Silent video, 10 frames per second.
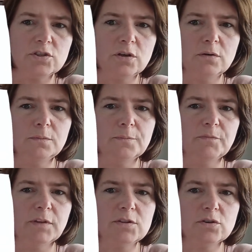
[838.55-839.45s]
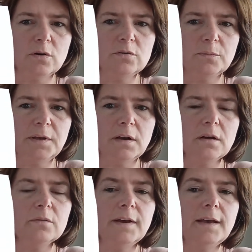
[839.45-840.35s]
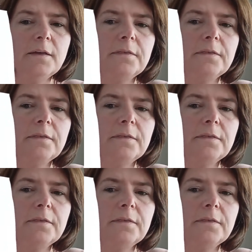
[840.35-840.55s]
So it's going to be a long way,